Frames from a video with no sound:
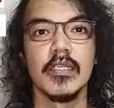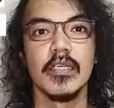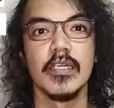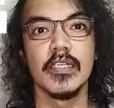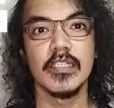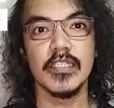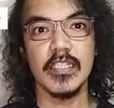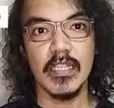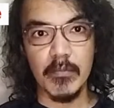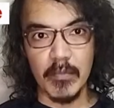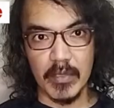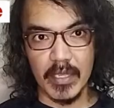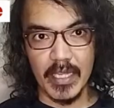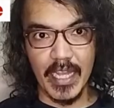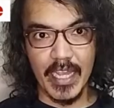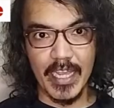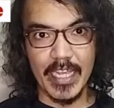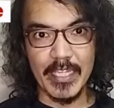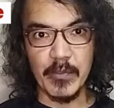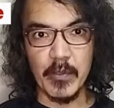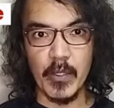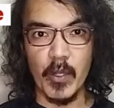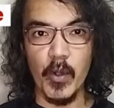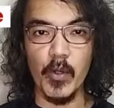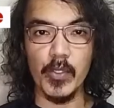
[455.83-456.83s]
Some
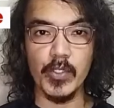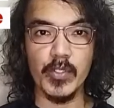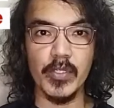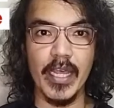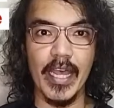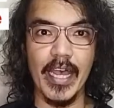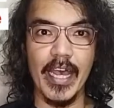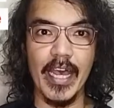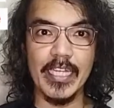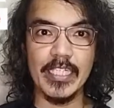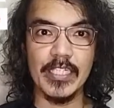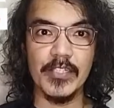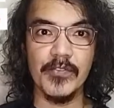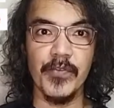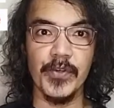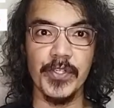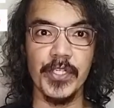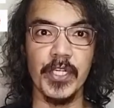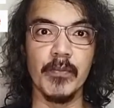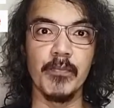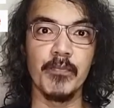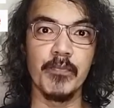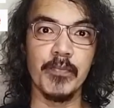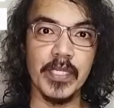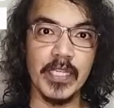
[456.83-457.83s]
clients will also ask for
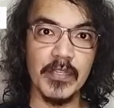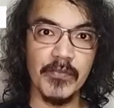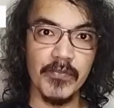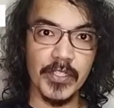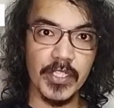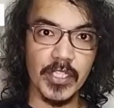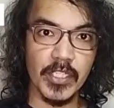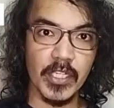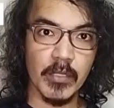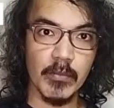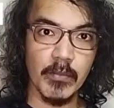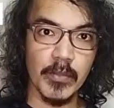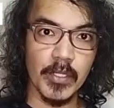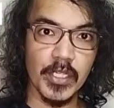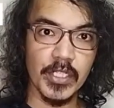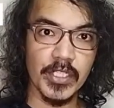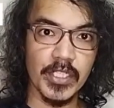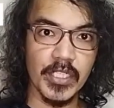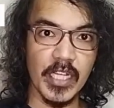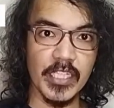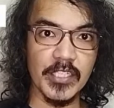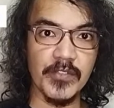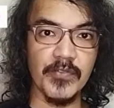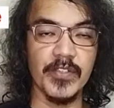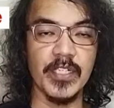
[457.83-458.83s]
your previous
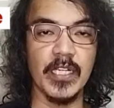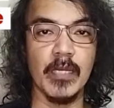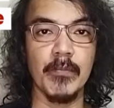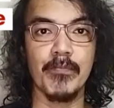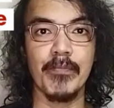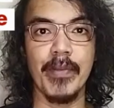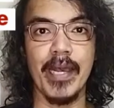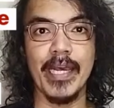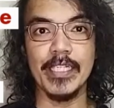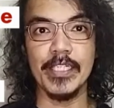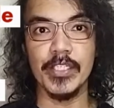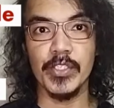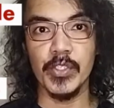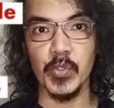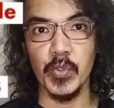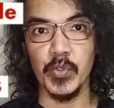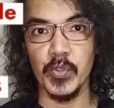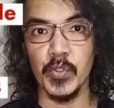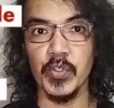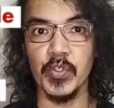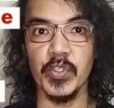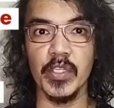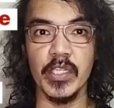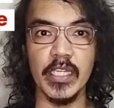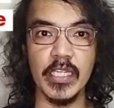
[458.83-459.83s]
commercials for the past
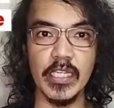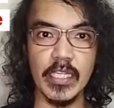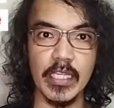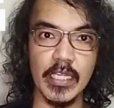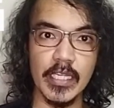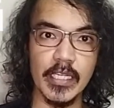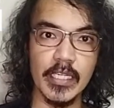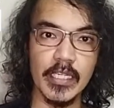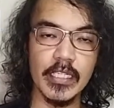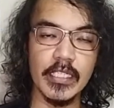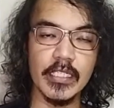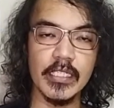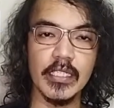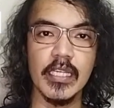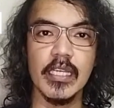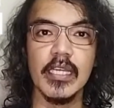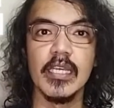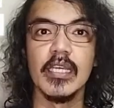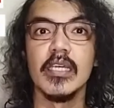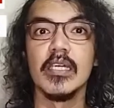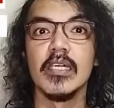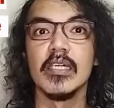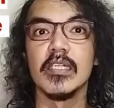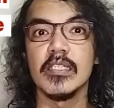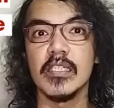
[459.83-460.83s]
2 to 3 years.
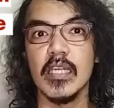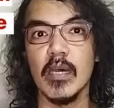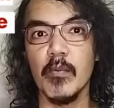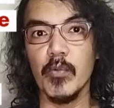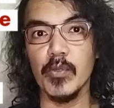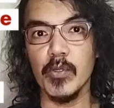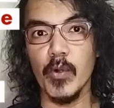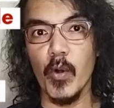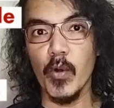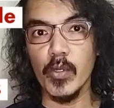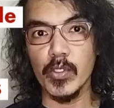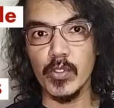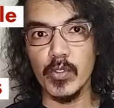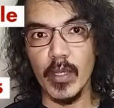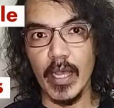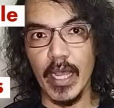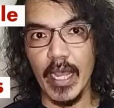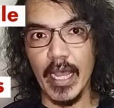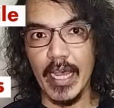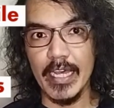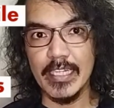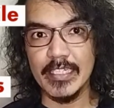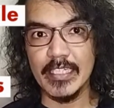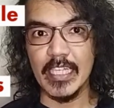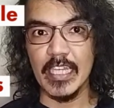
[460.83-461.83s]
Some will also
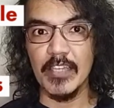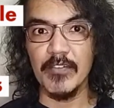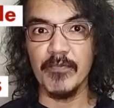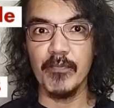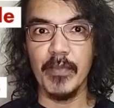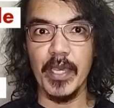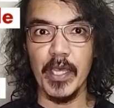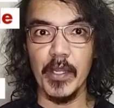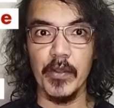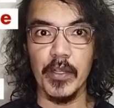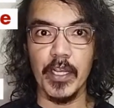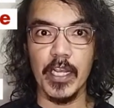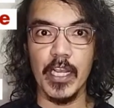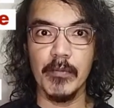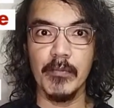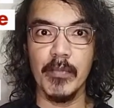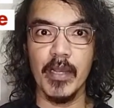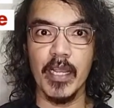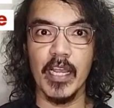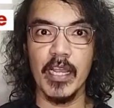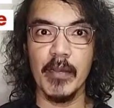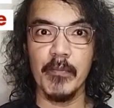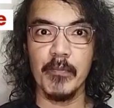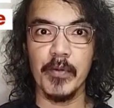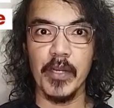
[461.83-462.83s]
ask if meron ka
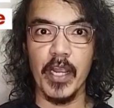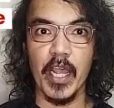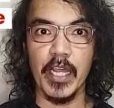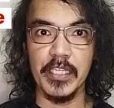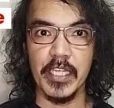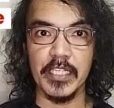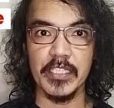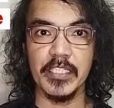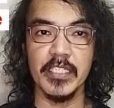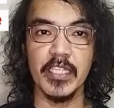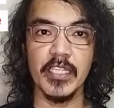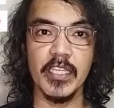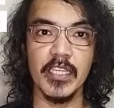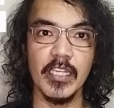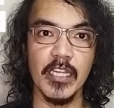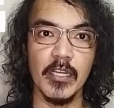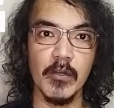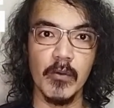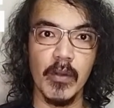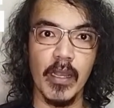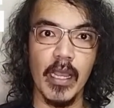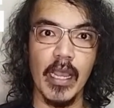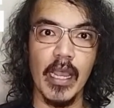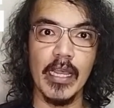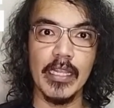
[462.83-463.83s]
mga products na
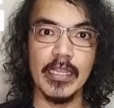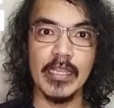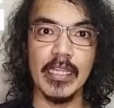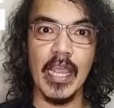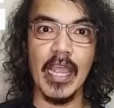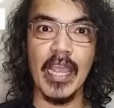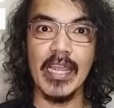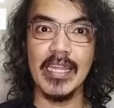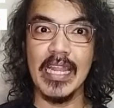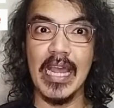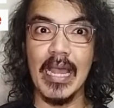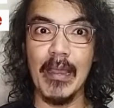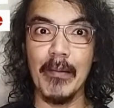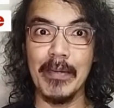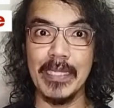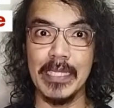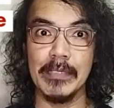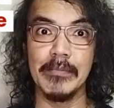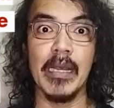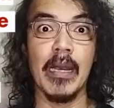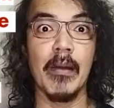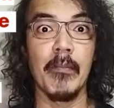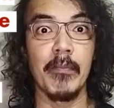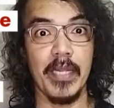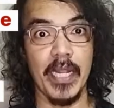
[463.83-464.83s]
ginawa na kalaban ng
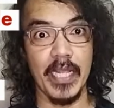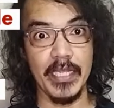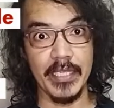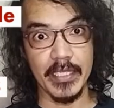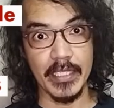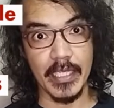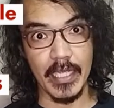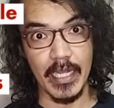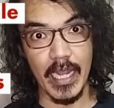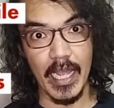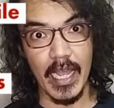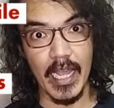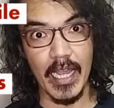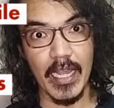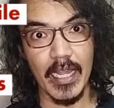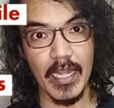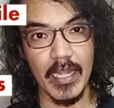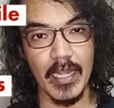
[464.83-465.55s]
mga brand nila.